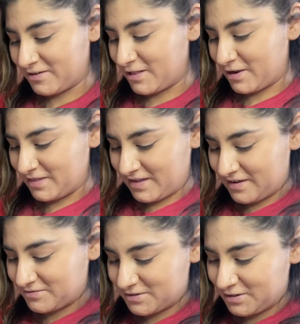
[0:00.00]
o'clock in the
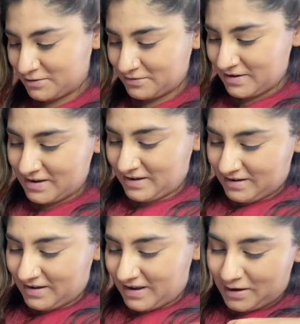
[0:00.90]
afternoon,
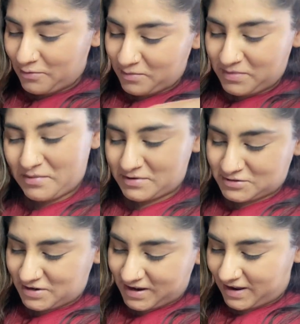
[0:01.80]
and I won't be able to
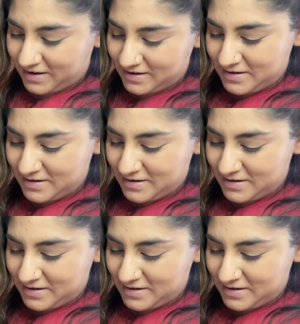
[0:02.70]
drink it.